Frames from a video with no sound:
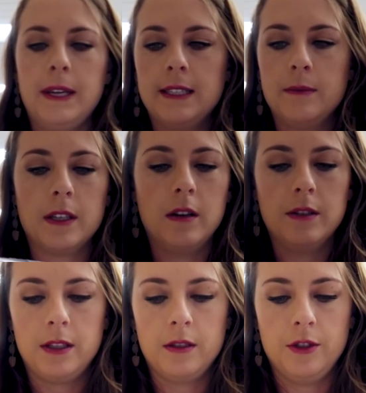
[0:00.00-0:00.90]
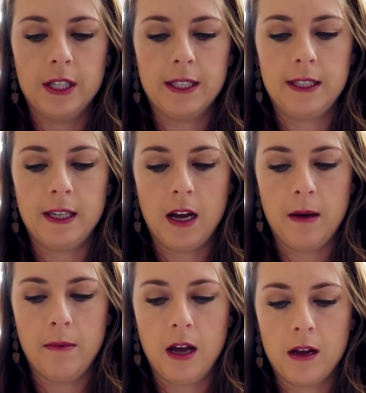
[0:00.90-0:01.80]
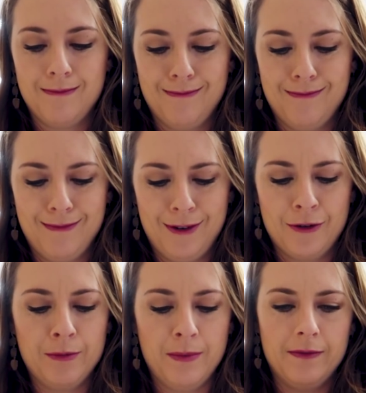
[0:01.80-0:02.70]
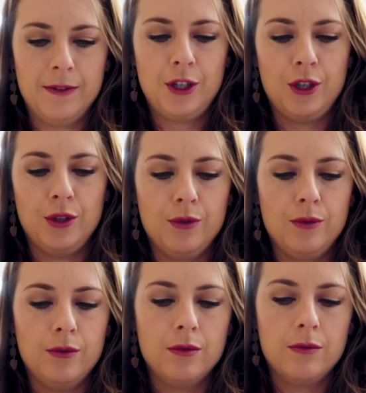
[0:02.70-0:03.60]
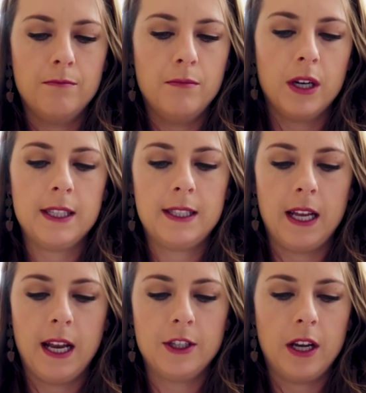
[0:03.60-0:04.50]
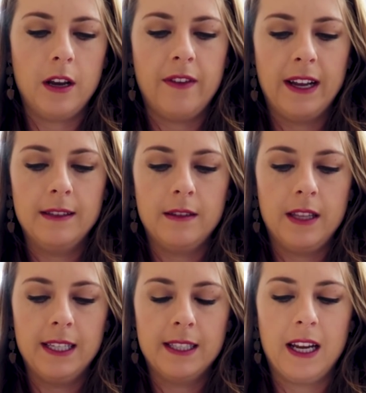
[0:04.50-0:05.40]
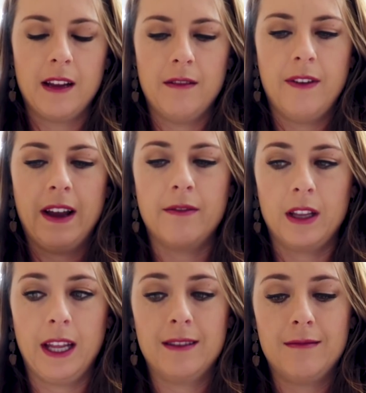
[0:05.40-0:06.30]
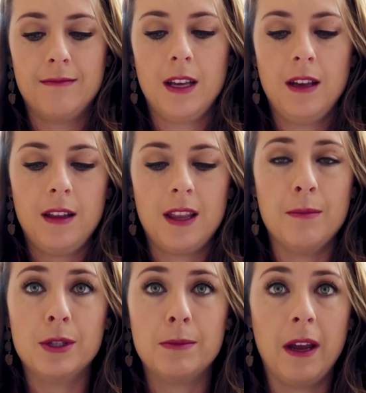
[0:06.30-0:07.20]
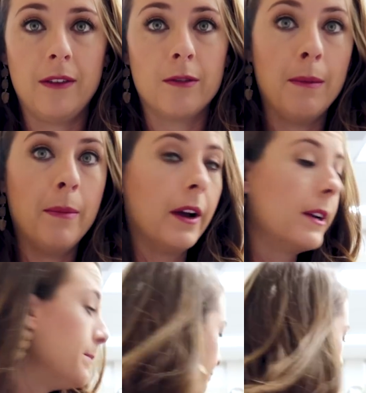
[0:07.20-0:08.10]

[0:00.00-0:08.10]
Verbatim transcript: because it was also just um, a group of two books and I try to find things that I can find for like the most bang for my buck